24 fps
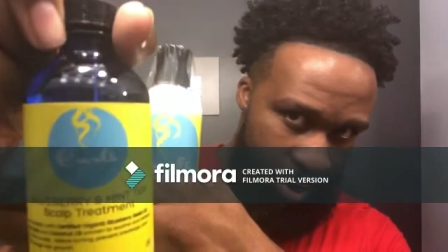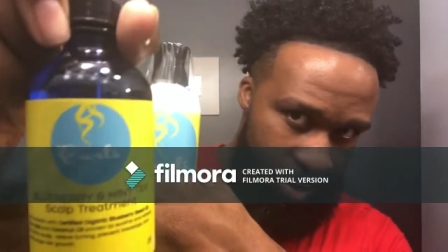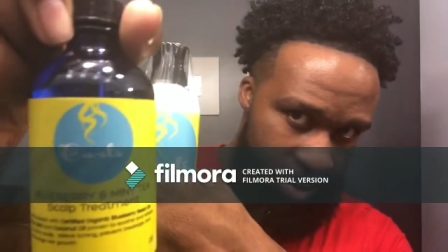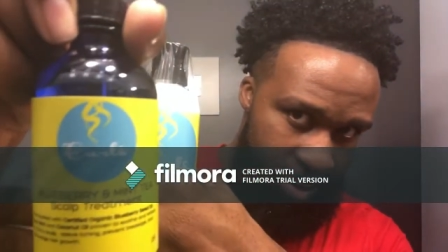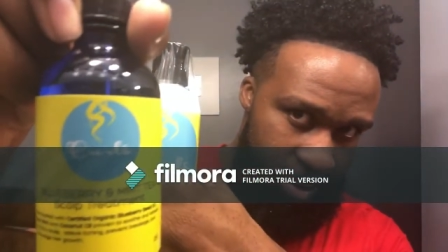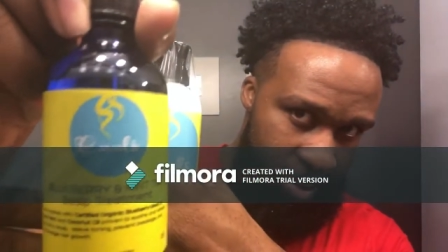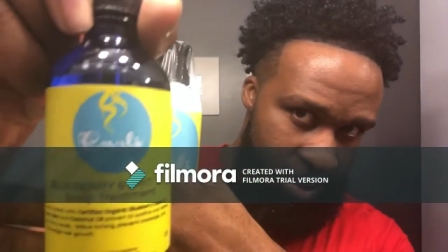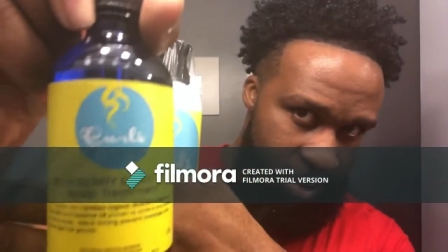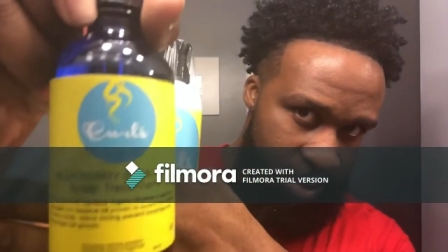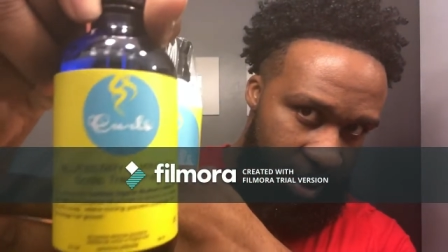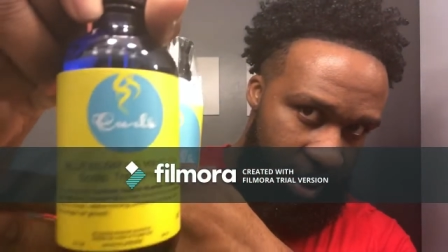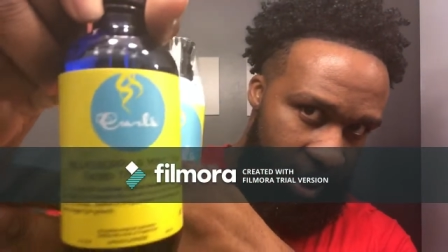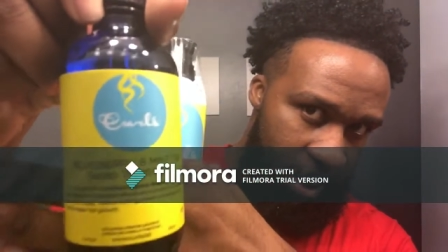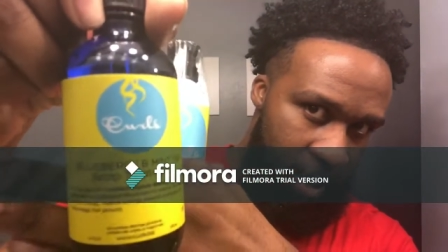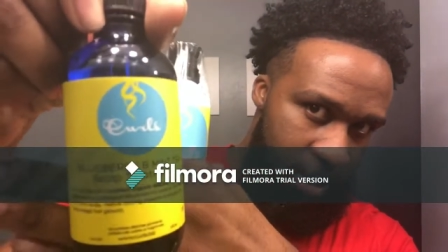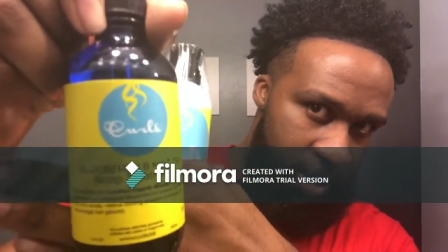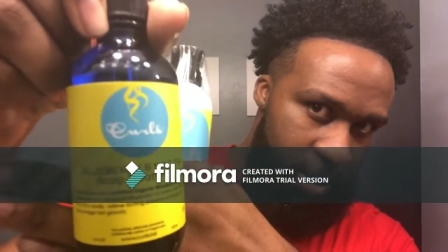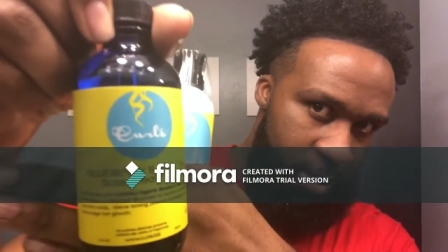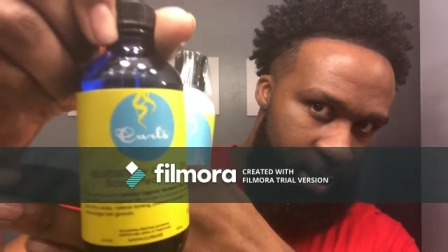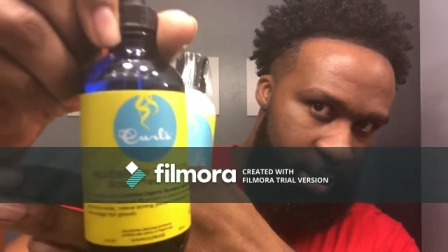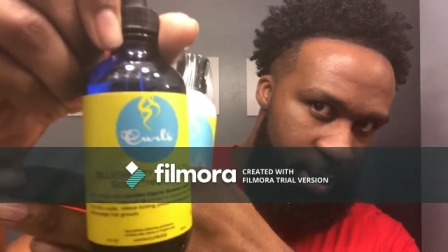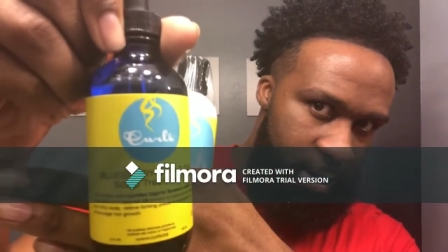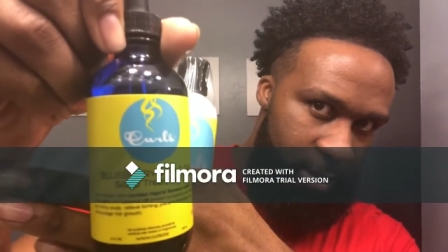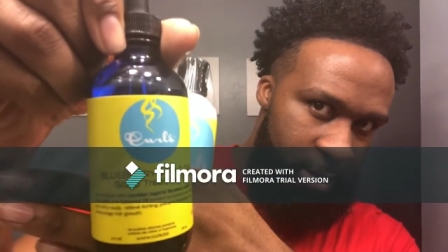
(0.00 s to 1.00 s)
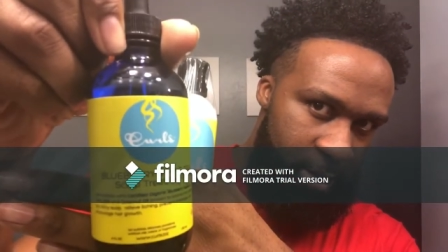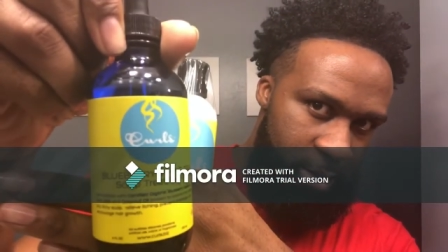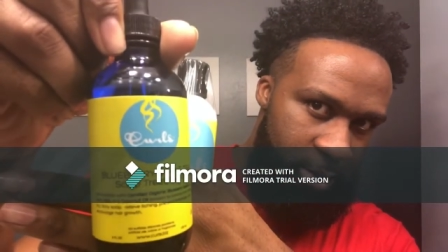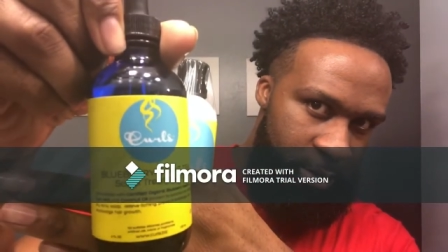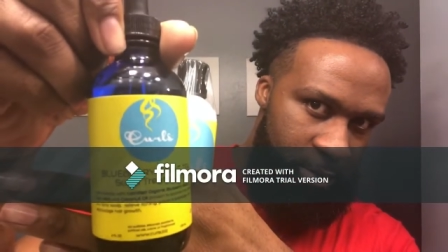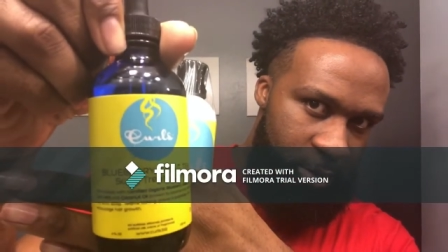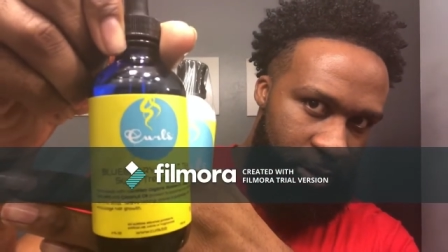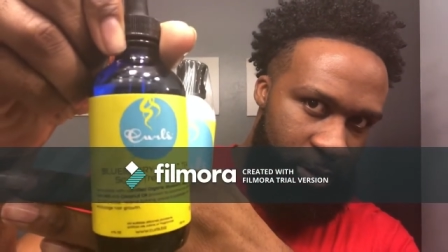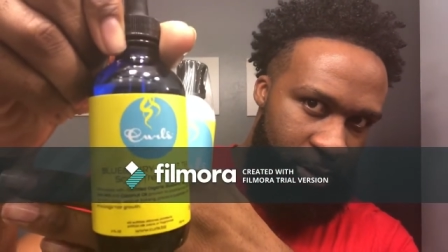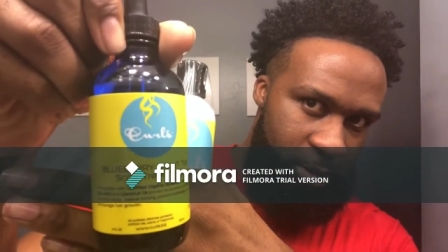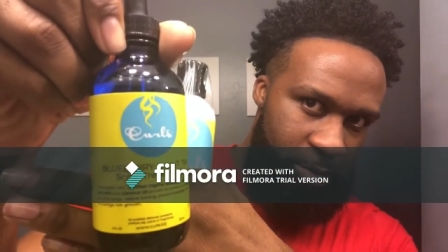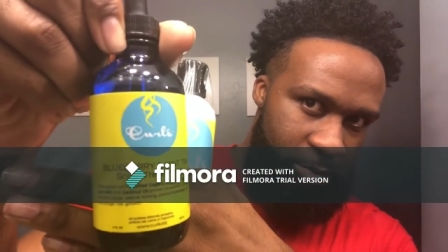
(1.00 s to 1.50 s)
this handy dandy
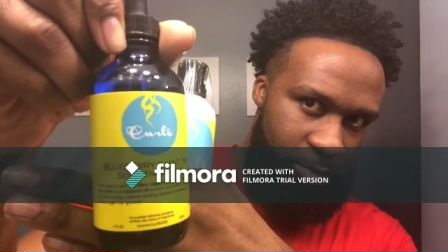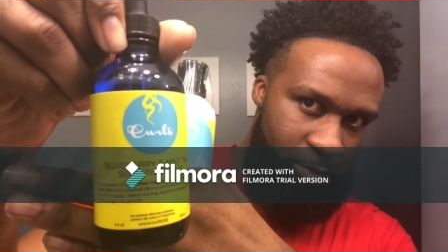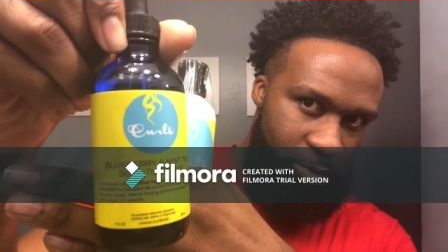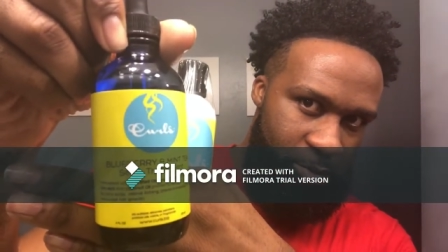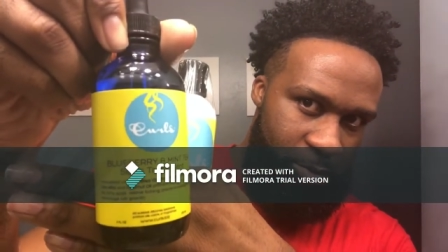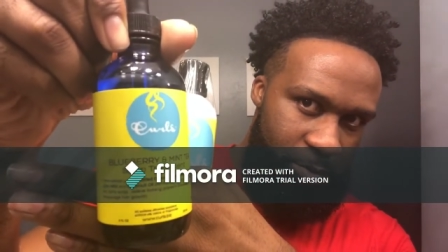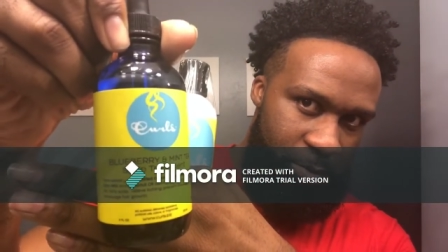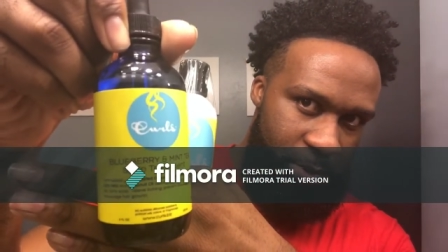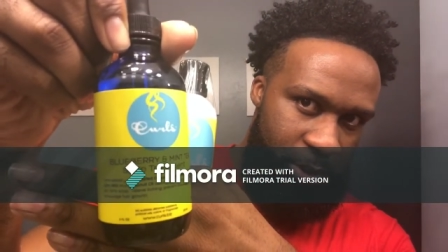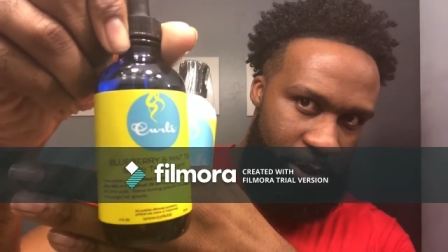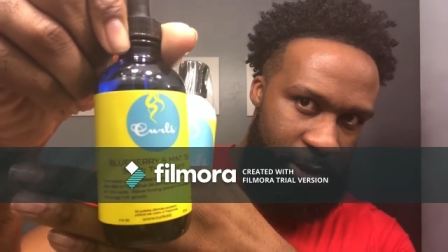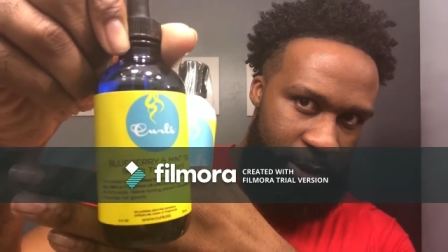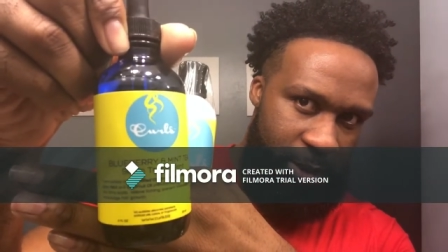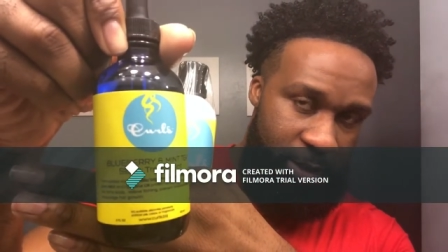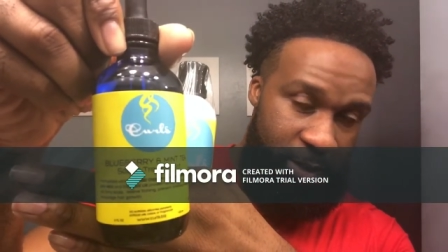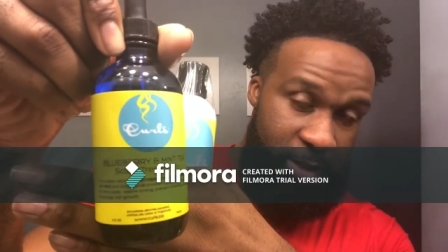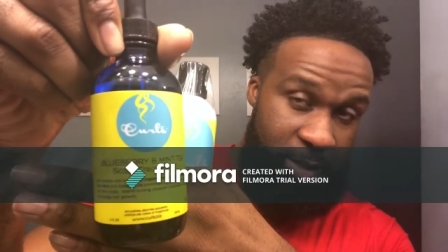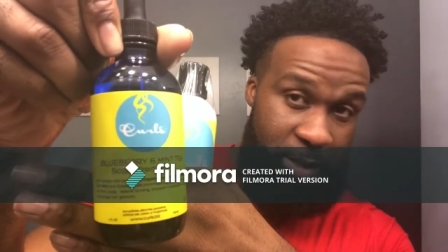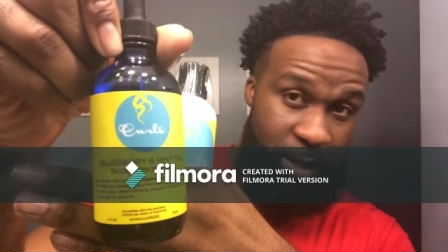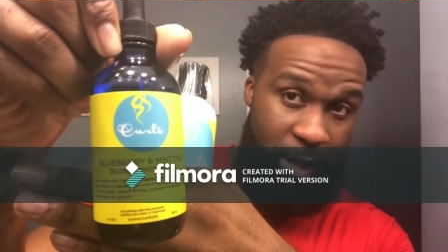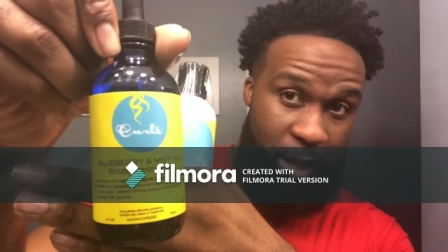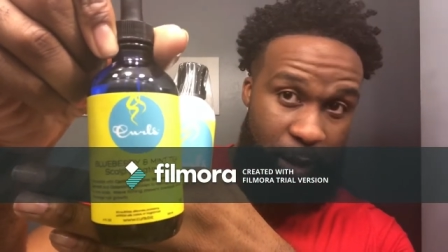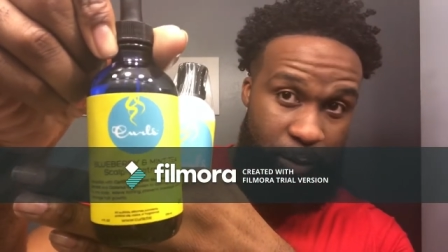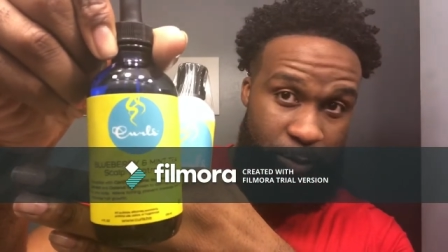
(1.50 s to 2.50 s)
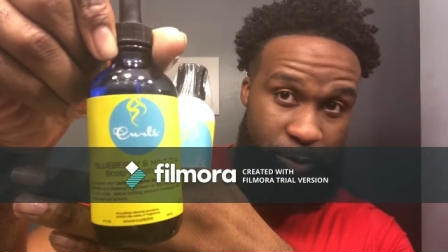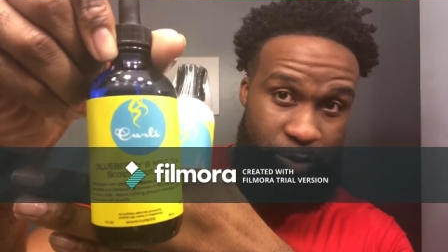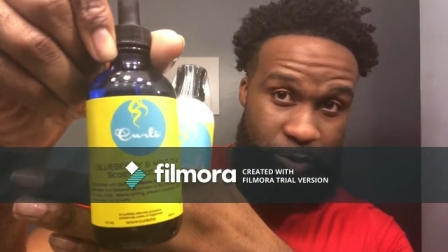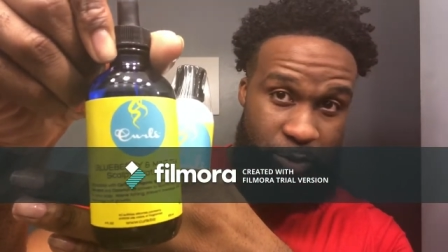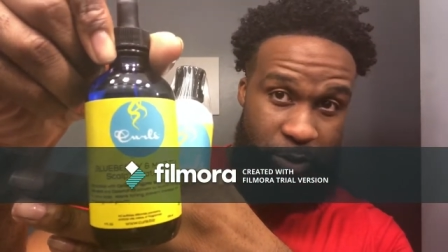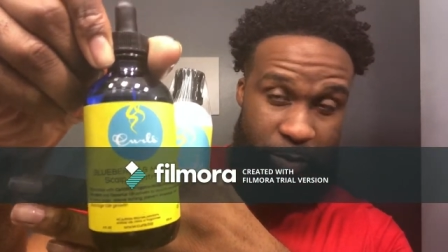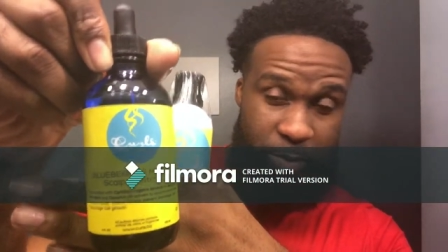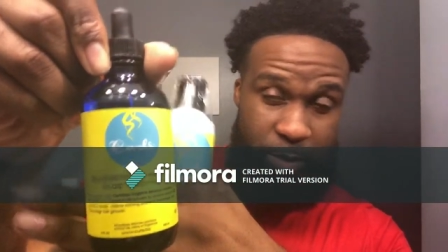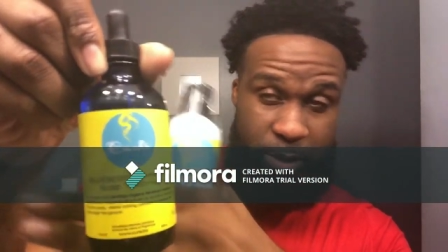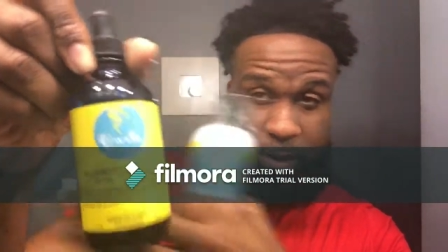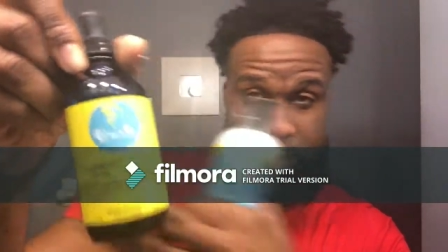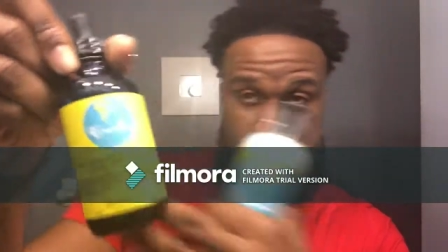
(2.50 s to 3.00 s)
joint, the Blueberry Scalp
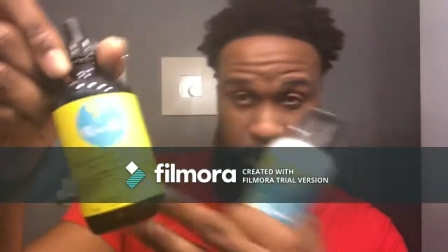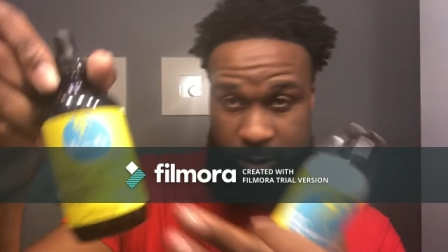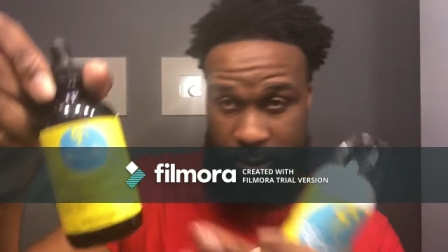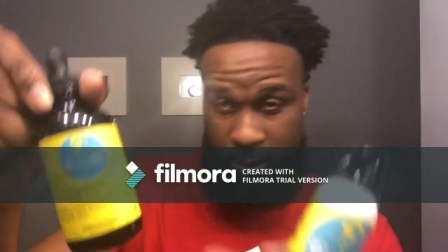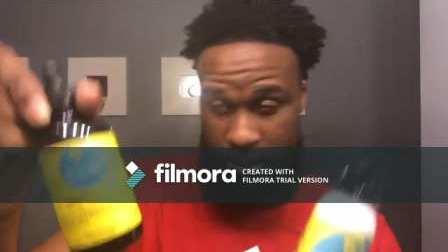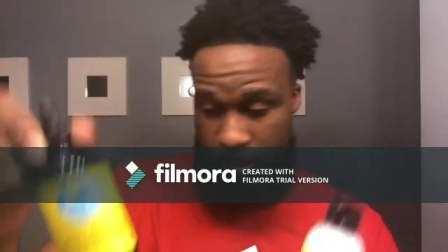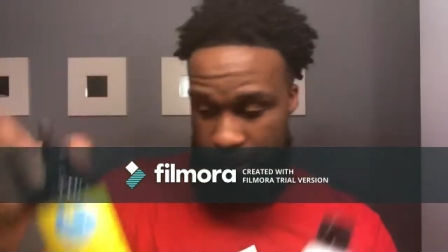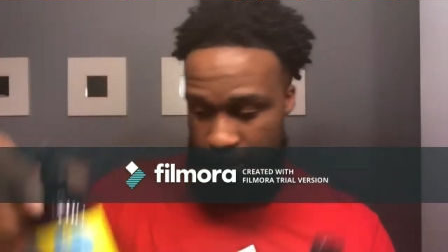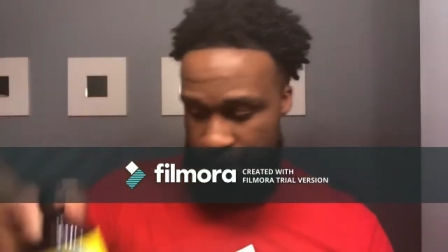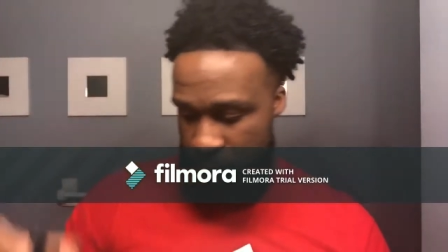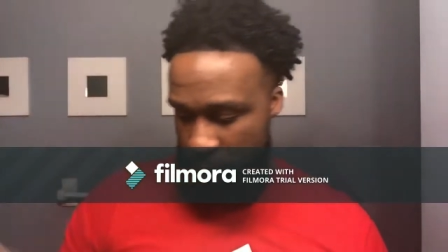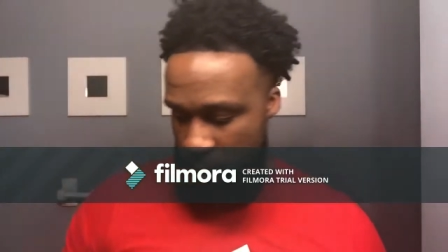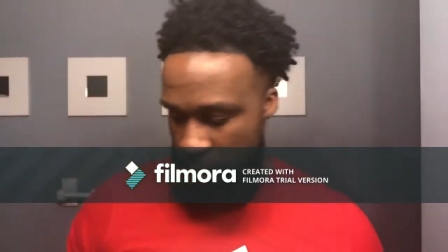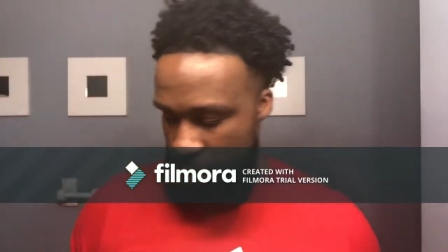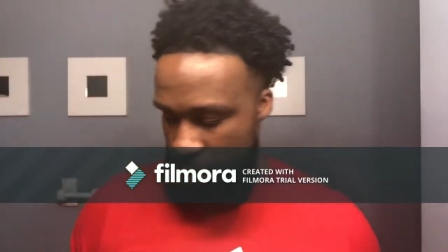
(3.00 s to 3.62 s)
Treatment. So